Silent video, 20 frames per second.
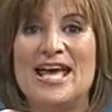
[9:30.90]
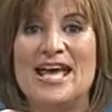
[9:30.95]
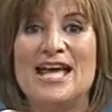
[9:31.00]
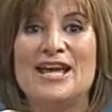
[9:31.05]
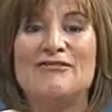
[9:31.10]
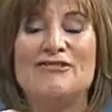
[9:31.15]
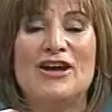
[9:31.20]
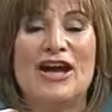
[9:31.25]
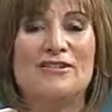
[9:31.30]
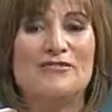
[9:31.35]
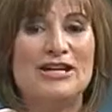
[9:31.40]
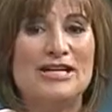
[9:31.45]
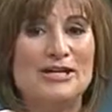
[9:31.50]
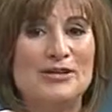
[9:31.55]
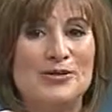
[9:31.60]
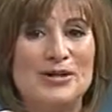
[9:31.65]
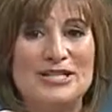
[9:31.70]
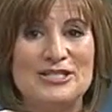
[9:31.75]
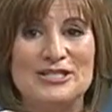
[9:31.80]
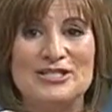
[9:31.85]
If you have any
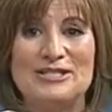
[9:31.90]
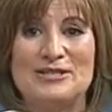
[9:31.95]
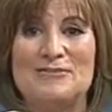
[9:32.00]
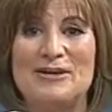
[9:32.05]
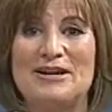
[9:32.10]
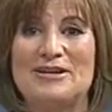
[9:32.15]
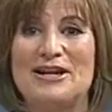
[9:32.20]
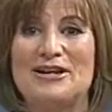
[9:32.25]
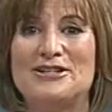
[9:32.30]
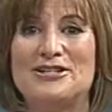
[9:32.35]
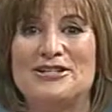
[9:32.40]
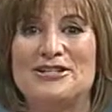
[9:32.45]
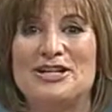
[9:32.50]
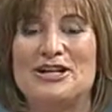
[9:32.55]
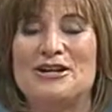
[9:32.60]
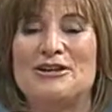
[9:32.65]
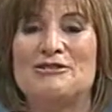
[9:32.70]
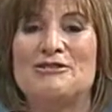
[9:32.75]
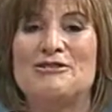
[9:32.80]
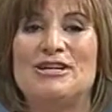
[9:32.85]
questions about our
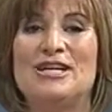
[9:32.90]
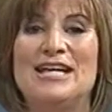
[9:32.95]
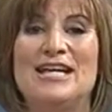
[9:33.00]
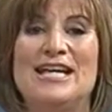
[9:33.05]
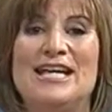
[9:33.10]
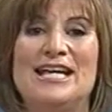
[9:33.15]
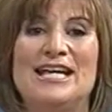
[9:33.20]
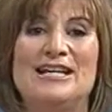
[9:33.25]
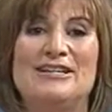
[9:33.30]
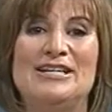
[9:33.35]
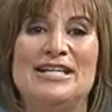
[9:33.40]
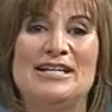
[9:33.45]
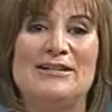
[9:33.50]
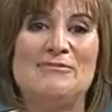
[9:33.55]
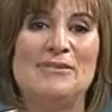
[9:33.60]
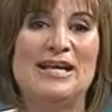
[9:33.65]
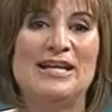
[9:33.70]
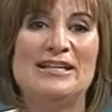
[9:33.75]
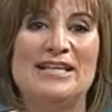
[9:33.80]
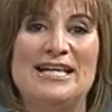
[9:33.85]
show,
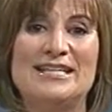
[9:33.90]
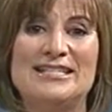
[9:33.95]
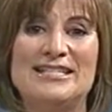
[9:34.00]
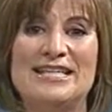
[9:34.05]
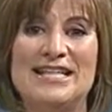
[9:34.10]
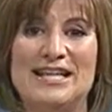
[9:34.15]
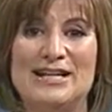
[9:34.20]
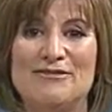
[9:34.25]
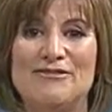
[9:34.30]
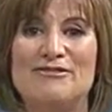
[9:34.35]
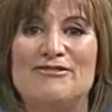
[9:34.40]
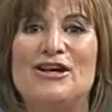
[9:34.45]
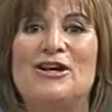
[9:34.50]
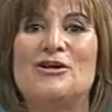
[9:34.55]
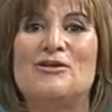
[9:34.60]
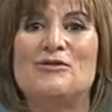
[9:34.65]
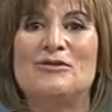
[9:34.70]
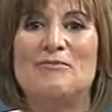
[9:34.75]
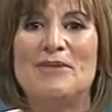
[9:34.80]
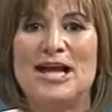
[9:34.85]
email us at
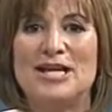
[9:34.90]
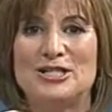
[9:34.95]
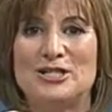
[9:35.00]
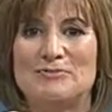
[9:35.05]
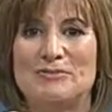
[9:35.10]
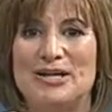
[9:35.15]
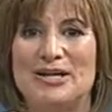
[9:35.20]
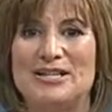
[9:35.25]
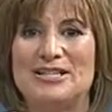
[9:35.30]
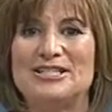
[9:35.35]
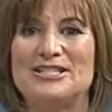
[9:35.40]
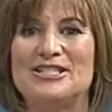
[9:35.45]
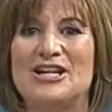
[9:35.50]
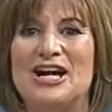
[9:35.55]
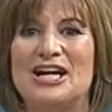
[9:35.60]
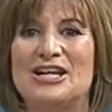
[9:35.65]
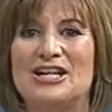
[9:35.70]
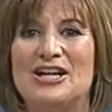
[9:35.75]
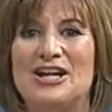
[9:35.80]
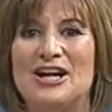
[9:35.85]

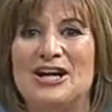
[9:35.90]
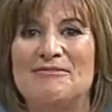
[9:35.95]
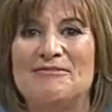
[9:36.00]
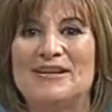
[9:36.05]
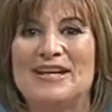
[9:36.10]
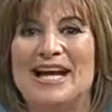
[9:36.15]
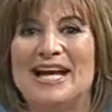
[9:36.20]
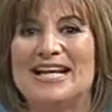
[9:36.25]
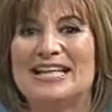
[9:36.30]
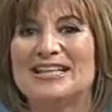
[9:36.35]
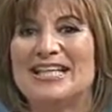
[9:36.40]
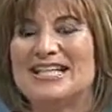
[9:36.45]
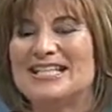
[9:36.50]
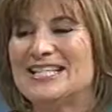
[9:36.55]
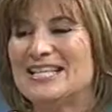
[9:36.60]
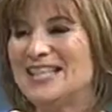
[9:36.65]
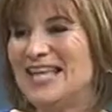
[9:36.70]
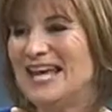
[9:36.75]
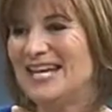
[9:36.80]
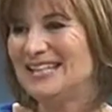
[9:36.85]
info@themagicparties.com. And I'd like to
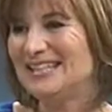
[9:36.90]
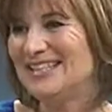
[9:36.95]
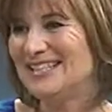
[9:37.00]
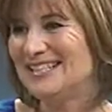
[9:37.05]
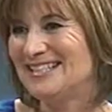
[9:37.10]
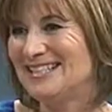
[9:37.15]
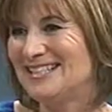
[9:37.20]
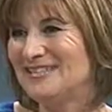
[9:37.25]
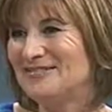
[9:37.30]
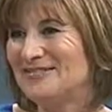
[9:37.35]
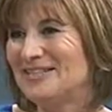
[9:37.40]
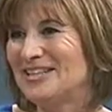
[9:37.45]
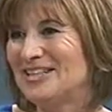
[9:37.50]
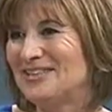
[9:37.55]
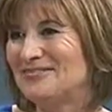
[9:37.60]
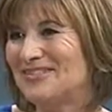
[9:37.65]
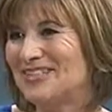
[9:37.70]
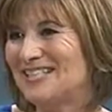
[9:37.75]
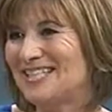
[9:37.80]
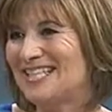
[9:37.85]
thank Lisa for
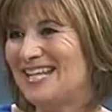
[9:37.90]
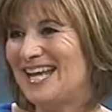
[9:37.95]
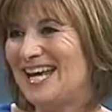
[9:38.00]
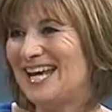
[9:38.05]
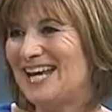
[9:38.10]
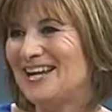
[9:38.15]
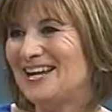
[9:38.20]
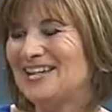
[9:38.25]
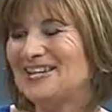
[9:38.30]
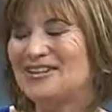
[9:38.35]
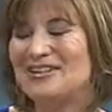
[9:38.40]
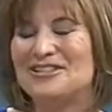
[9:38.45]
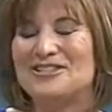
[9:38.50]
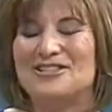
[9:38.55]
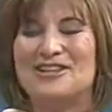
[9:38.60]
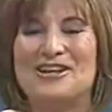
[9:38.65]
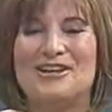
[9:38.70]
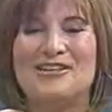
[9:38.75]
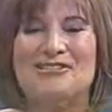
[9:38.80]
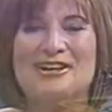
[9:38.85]
coming today on our
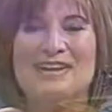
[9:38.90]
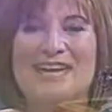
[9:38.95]
show,